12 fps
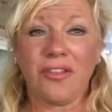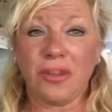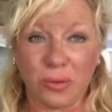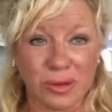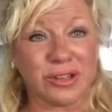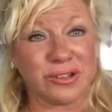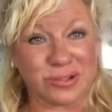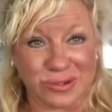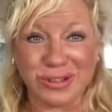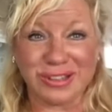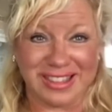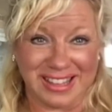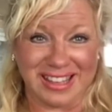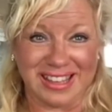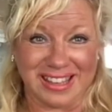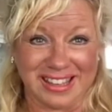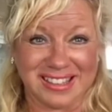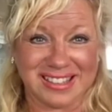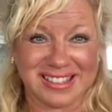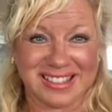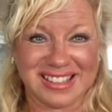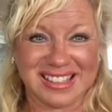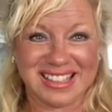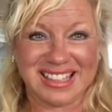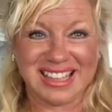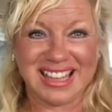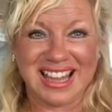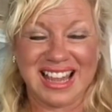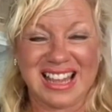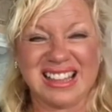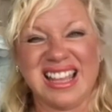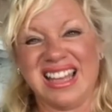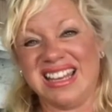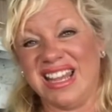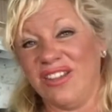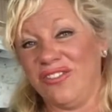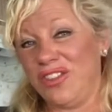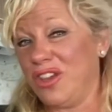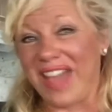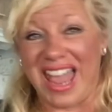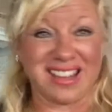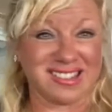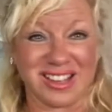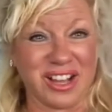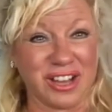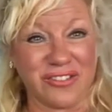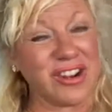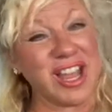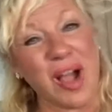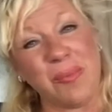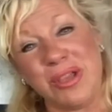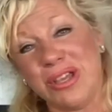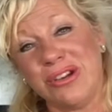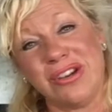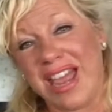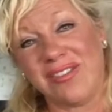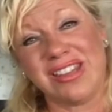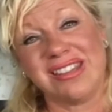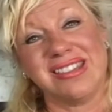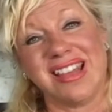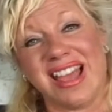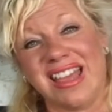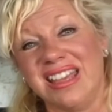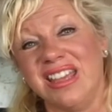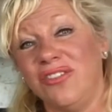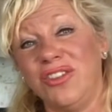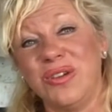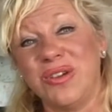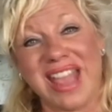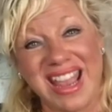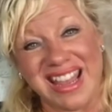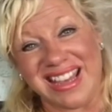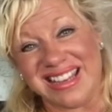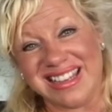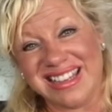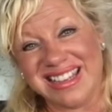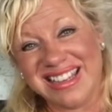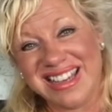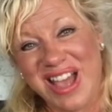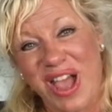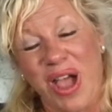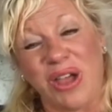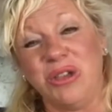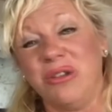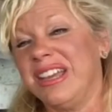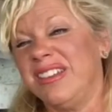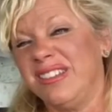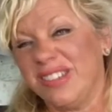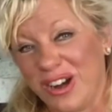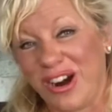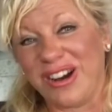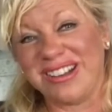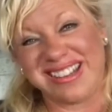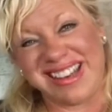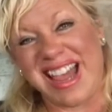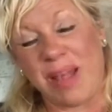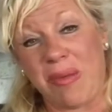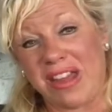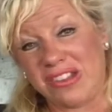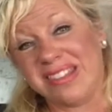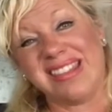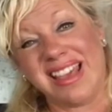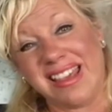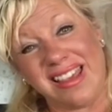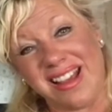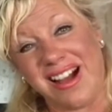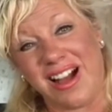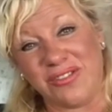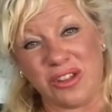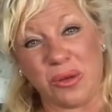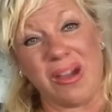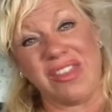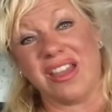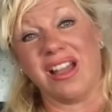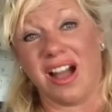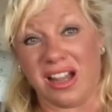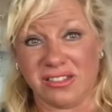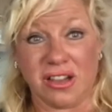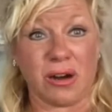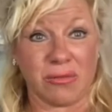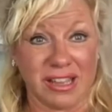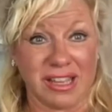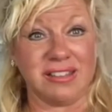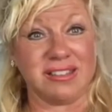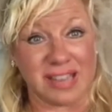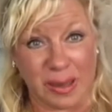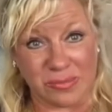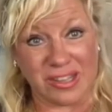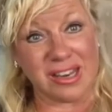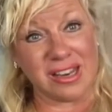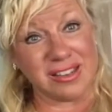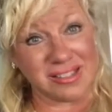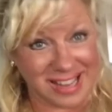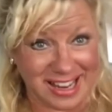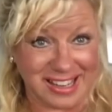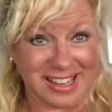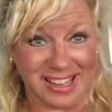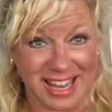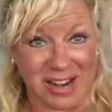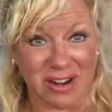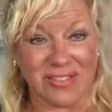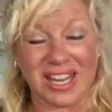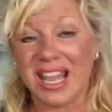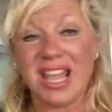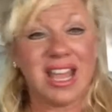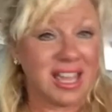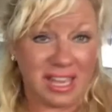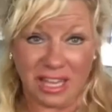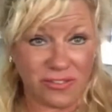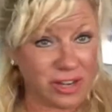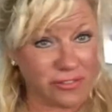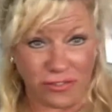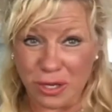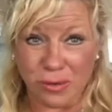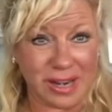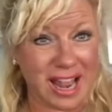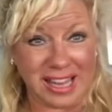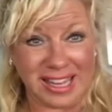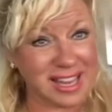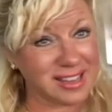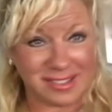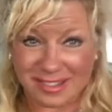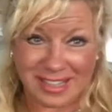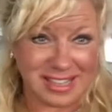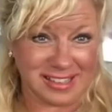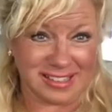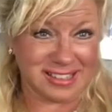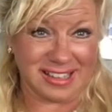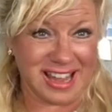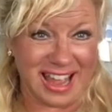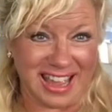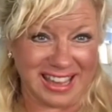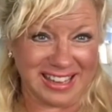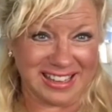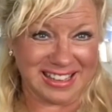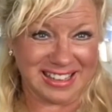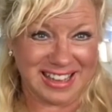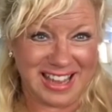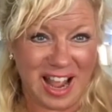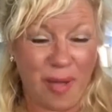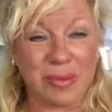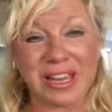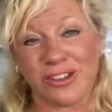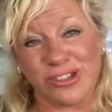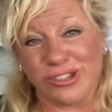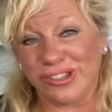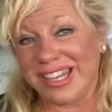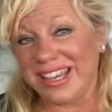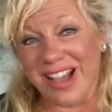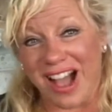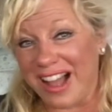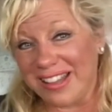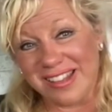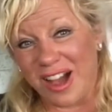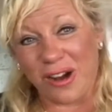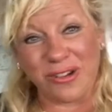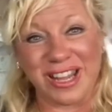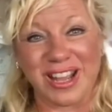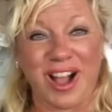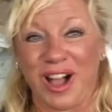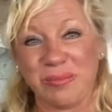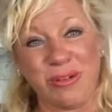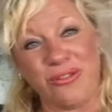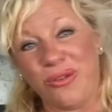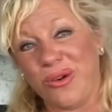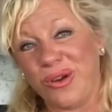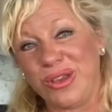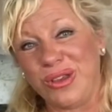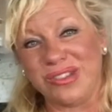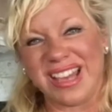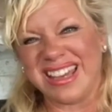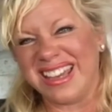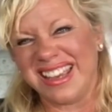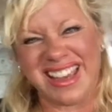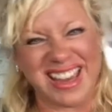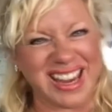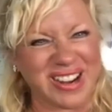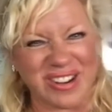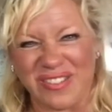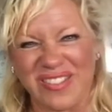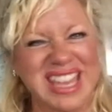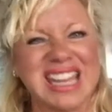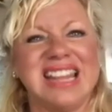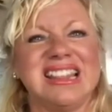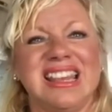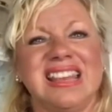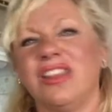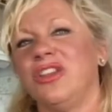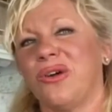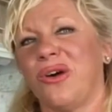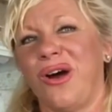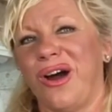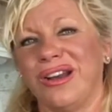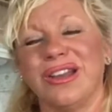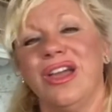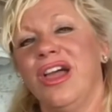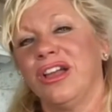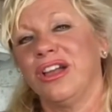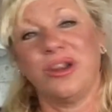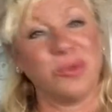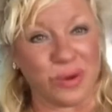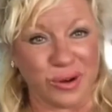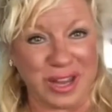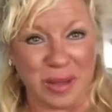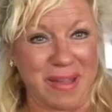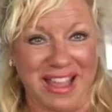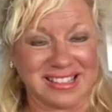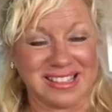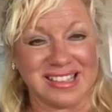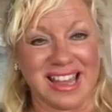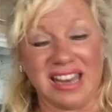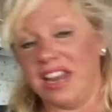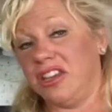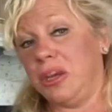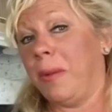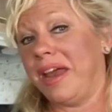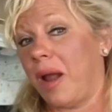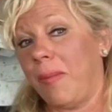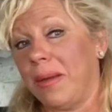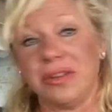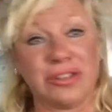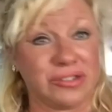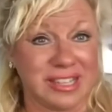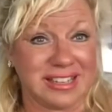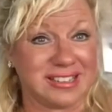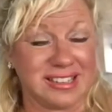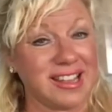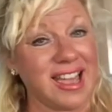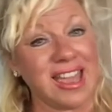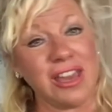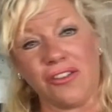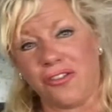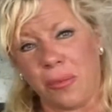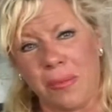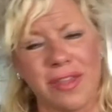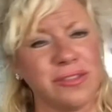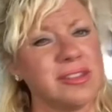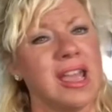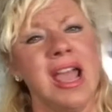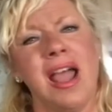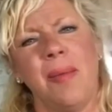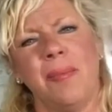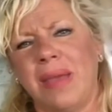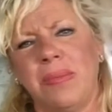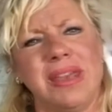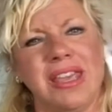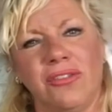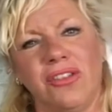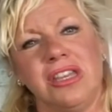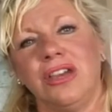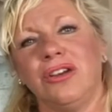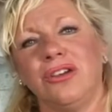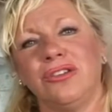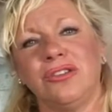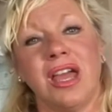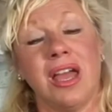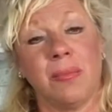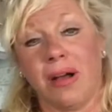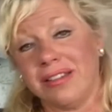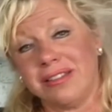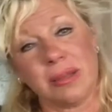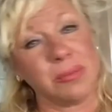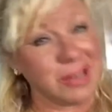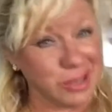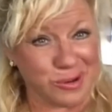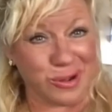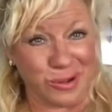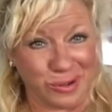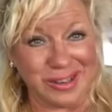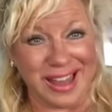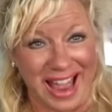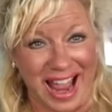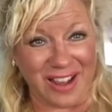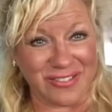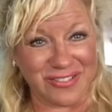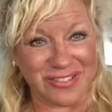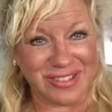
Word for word: The real truth is that if you ask God for help, you don't have to say, if you can. You can start today by just thanking God for the way that God's already stepped in and is taking care of it, even if you and I can't see it today. Because you see, God's already gone before you, taking care of anything that your heart could worry about today. Now, you may not be able to see it today or for months, maybe even years, possibly your whole life.